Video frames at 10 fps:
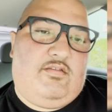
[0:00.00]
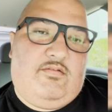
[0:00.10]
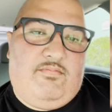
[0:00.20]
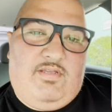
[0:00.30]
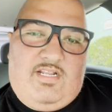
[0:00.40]

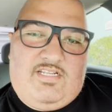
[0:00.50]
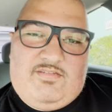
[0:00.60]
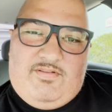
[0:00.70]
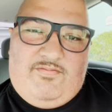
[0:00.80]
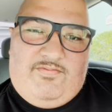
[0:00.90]
man, I just
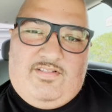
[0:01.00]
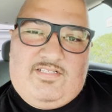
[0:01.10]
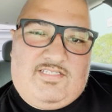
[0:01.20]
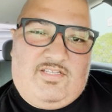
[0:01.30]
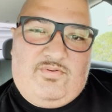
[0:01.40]
been feeling
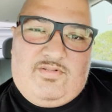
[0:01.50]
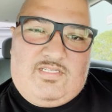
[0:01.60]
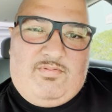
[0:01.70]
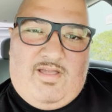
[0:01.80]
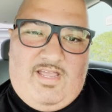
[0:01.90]
so
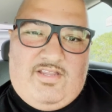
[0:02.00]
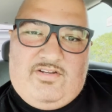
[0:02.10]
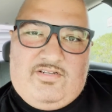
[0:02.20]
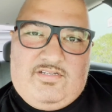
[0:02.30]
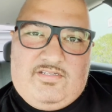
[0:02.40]

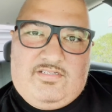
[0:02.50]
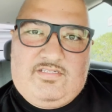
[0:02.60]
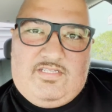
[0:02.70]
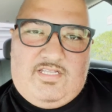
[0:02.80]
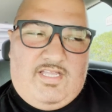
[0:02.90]
inspired.
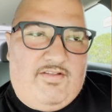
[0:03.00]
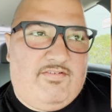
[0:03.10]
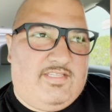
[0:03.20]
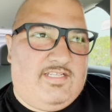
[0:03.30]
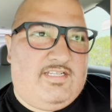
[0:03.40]

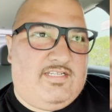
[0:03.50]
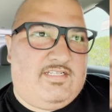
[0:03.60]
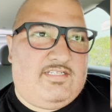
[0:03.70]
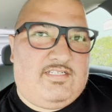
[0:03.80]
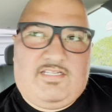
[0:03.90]
Everything
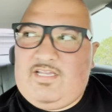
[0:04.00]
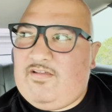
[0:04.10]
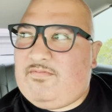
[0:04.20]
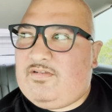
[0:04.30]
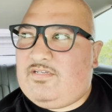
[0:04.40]

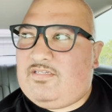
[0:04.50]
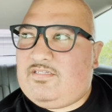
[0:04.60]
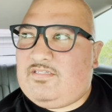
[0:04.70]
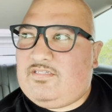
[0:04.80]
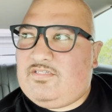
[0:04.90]
I've been
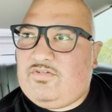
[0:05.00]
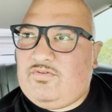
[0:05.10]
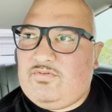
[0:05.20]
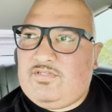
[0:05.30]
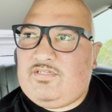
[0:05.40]

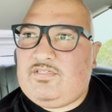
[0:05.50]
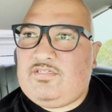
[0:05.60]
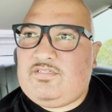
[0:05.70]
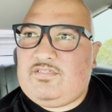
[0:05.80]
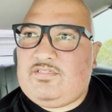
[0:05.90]
doing,
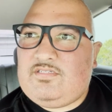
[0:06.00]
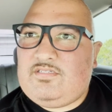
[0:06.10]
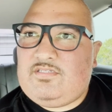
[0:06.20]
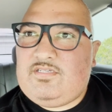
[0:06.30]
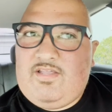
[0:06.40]

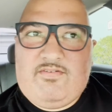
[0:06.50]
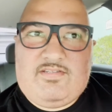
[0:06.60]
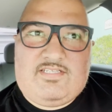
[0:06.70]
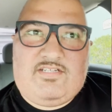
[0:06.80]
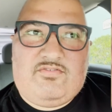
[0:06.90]
every
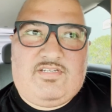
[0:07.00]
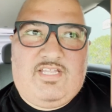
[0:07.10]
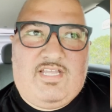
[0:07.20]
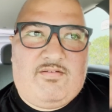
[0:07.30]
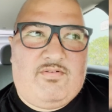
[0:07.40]
single
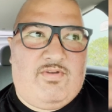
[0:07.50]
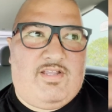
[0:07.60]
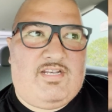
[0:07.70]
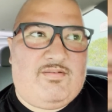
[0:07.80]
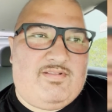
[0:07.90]
day I've been
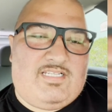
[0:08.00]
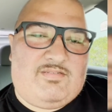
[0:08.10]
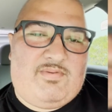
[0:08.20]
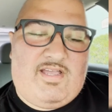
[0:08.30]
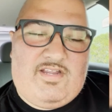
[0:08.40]
waking up
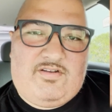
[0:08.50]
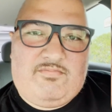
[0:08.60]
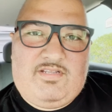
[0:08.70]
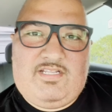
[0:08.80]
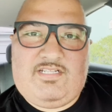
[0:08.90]
inspired,
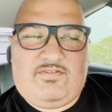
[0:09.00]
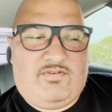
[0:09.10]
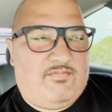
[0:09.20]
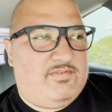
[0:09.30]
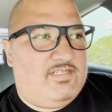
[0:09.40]
man. So
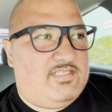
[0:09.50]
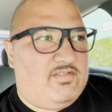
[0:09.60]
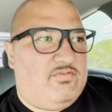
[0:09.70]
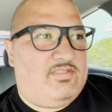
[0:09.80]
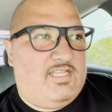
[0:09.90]
I'm just
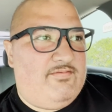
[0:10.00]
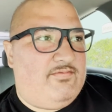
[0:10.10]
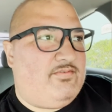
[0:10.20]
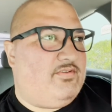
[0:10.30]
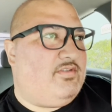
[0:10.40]
so
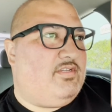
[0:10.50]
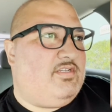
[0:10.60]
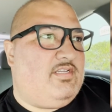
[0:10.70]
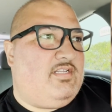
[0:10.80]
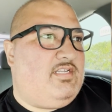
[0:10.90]
thankful
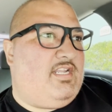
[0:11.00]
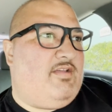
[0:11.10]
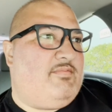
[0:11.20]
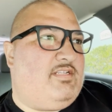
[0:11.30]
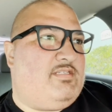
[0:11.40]
that
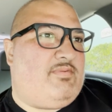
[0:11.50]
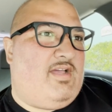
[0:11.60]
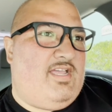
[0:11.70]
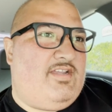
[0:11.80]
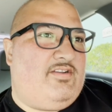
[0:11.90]
I'm
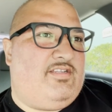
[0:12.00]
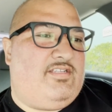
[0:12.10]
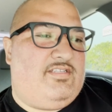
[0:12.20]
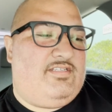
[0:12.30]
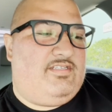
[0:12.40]
inspired.
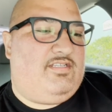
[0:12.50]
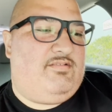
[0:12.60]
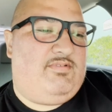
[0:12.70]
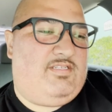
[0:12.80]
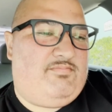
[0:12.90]

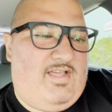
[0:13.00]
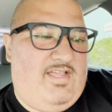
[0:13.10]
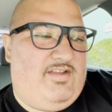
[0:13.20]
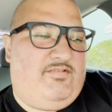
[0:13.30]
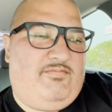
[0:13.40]
I'm
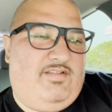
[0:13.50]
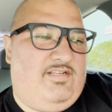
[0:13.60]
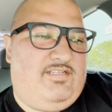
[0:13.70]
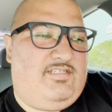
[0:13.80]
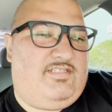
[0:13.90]
inspired, man.
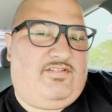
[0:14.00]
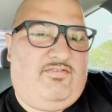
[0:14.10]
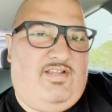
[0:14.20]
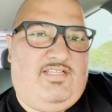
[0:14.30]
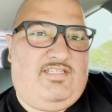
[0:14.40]
It's just
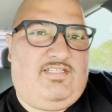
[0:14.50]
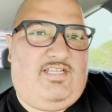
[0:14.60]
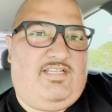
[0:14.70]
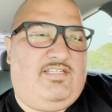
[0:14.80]
crazy. Like,